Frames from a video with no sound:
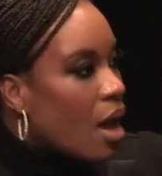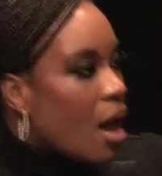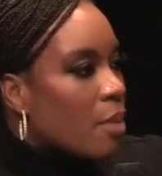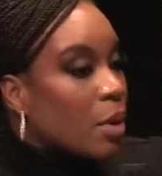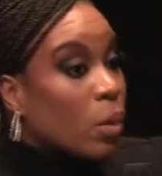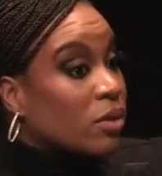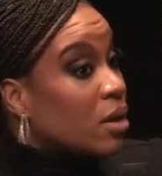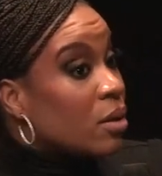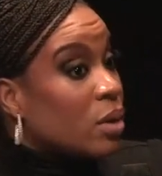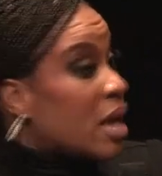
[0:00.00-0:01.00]
Um, it
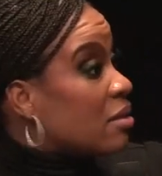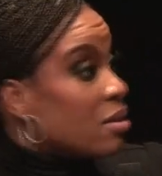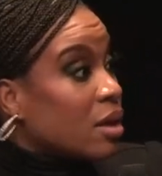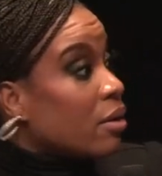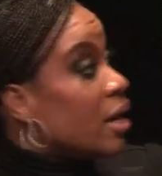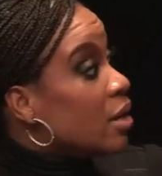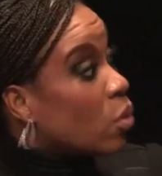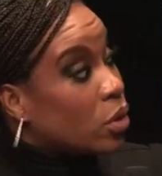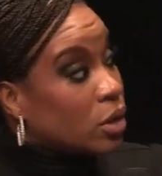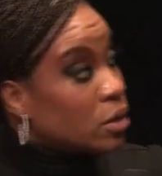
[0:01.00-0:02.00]
wasn't necessary in
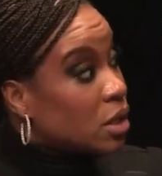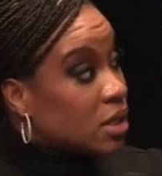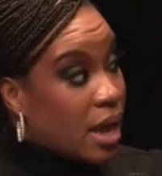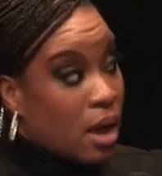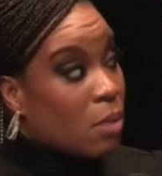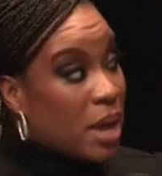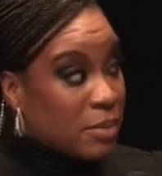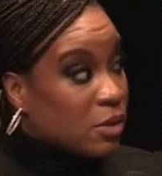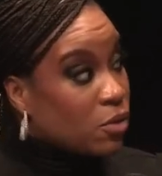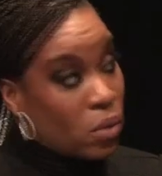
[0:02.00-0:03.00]
order to tell
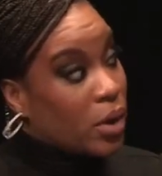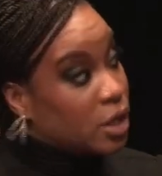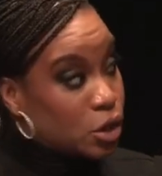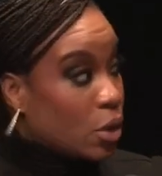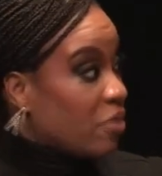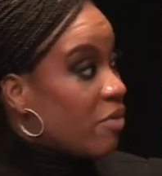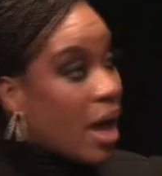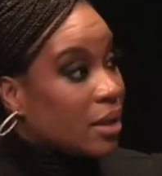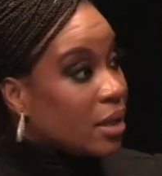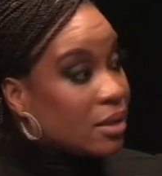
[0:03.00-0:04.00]
Mamie's story to show the
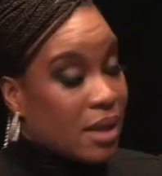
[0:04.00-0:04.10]
violence.